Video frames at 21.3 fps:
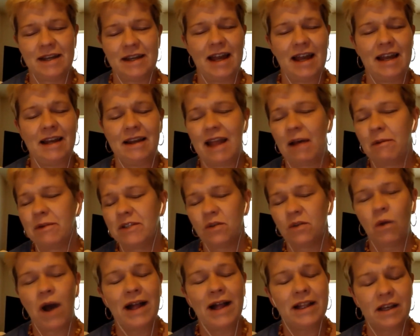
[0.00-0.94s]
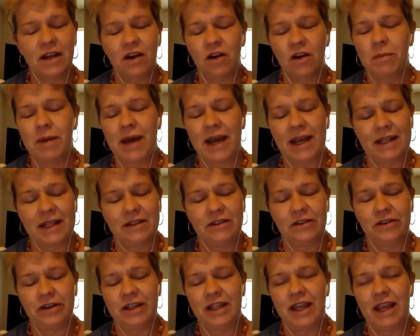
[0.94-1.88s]
that was a while ago,
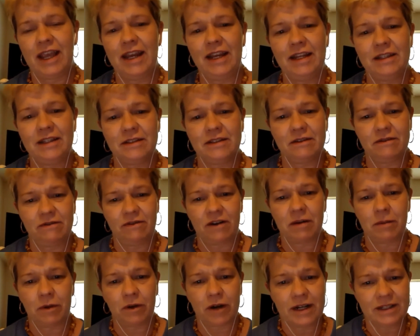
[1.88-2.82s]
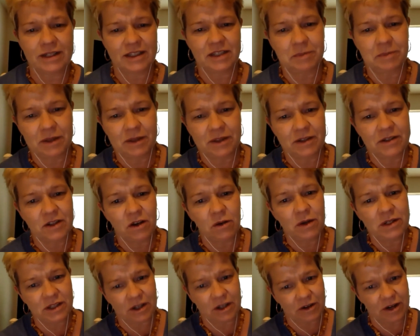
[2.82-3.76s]
during the 80s farm crisis, but there's
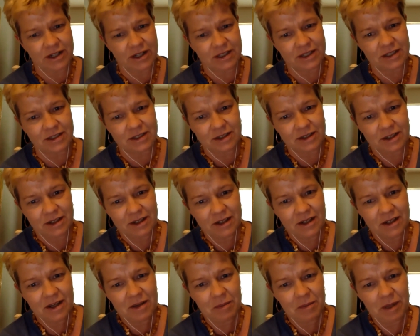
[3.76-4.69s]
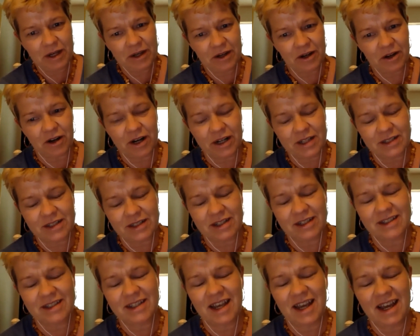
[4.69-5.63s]
always a crisis. Pick your
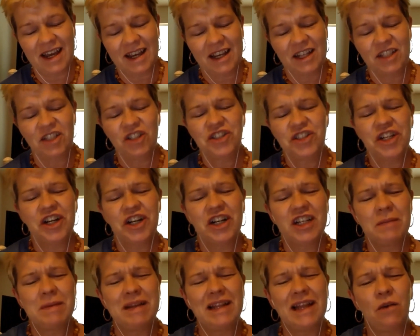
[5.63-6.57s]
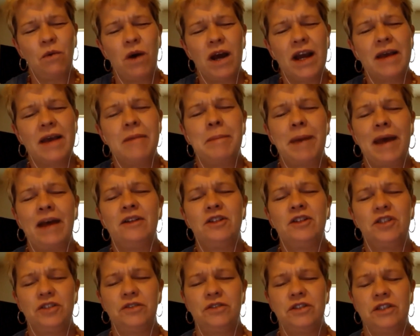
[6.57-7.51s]
crisis. Could you share a little bit, like, what
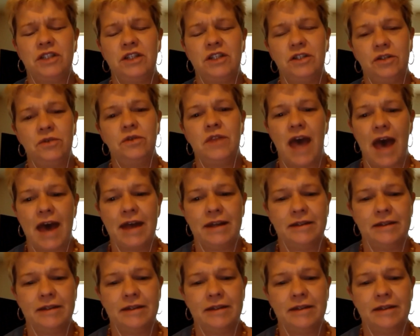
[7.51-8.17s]
compelled you to do that?